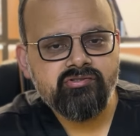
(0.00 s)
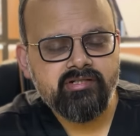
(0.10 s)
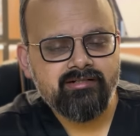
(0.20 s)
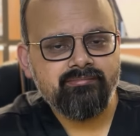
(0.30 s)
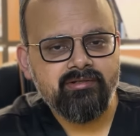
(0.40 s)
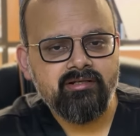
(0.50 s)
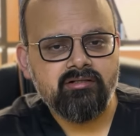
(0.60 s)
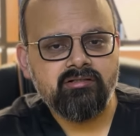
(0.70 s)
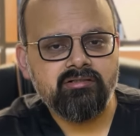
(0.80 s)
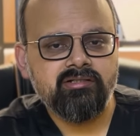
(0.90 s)
that may
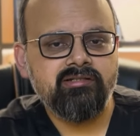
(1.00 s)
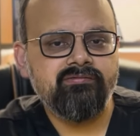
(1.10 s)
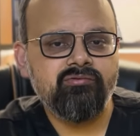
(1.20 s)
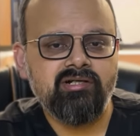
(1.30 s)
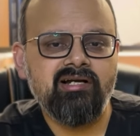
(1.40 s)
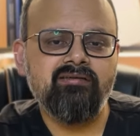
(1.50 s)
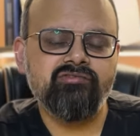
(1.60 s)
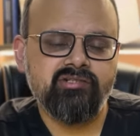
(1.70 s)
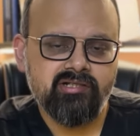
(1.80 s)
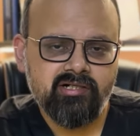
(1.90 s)
occur if you have
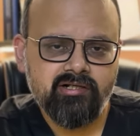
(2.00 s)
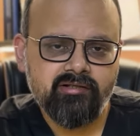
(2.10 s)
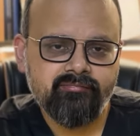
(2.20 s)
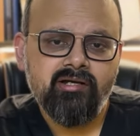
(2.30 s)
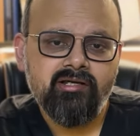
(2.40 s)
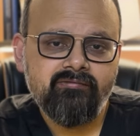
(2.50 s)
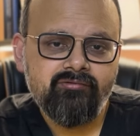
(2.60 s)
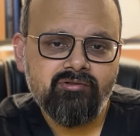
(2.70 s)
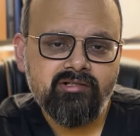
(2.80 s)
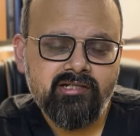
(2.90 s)
GERD? If
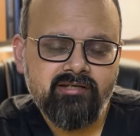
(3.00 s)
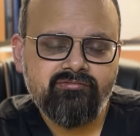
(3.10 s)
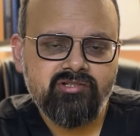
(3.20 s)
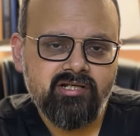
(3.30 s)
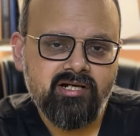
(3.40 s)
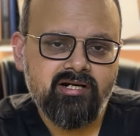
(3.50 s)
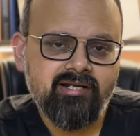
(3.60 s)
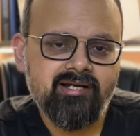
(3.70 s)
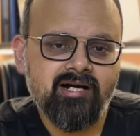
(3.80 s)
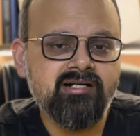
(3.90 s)
you leave
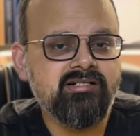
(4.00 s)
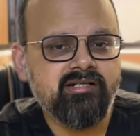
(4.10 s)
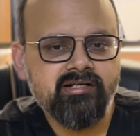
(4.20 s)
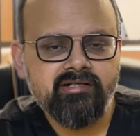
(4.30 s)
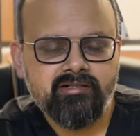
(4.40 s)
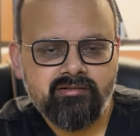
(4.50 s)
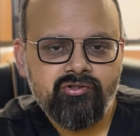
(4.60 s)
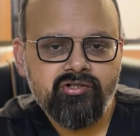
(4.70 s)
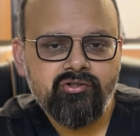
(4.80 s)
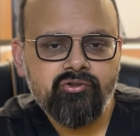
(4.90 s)
GERD untreated,
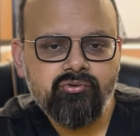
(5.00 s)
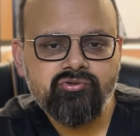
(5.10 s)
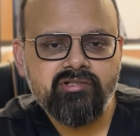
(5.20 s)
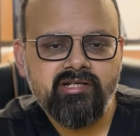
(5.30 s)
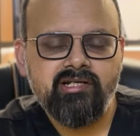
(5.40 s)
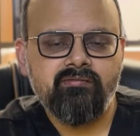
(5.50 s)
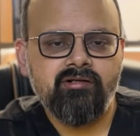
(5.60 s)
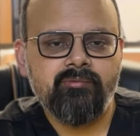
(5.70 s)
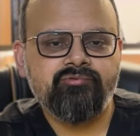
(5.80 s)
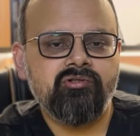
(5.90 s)
it usually
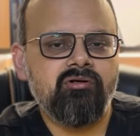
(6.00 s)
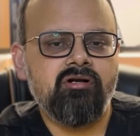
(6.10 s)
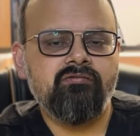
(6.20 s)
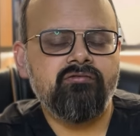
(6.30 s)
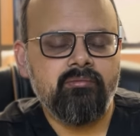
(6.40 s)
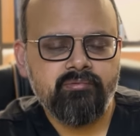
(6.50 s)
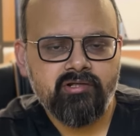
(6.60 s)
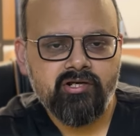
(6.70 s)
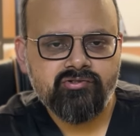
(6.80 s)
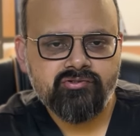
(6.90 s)
develops a lot of
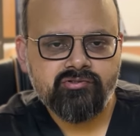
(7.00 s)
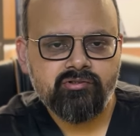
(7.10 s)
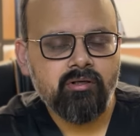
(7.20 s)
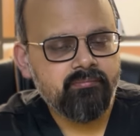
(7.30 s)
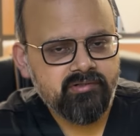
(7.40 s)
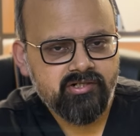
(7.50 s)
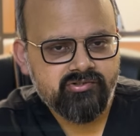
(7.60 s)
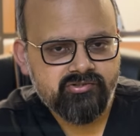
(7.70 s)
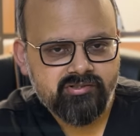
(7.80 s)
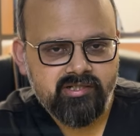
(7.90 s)
complications.
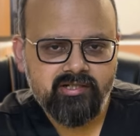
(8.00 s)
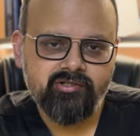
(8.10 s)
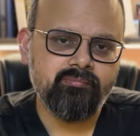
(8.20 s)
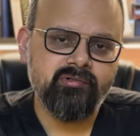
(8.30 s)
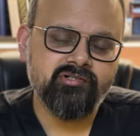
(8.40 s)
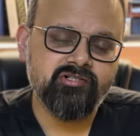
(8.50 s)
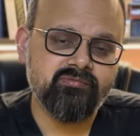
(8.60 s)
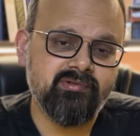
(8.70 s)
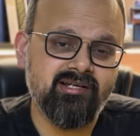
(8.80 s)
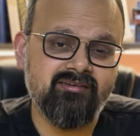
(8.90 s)
Complications like
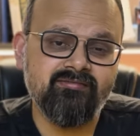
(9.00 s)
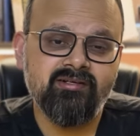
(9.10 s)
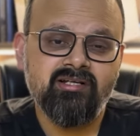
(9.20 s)
patients may have